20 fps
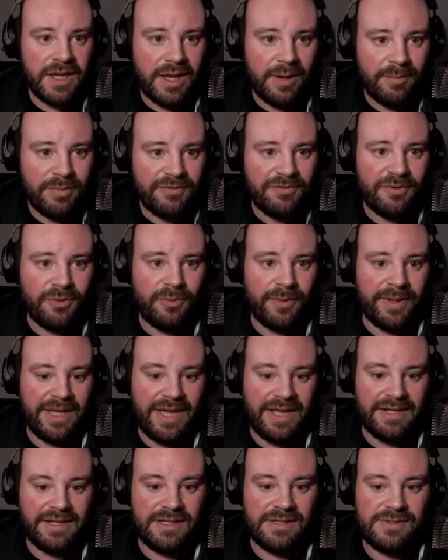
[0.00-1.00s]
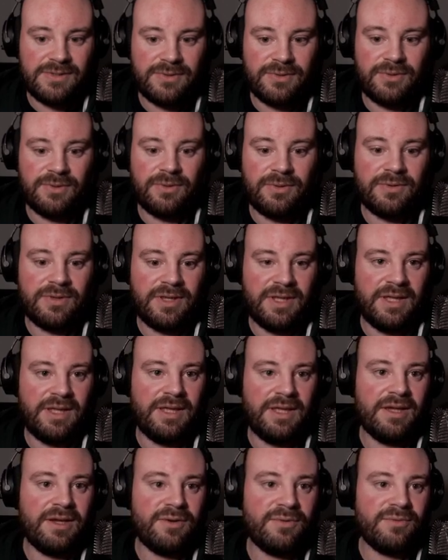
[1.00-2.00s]
before we head into
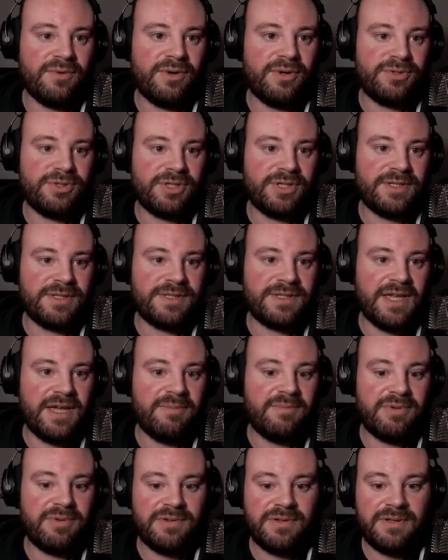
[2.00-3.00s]
the erosion step.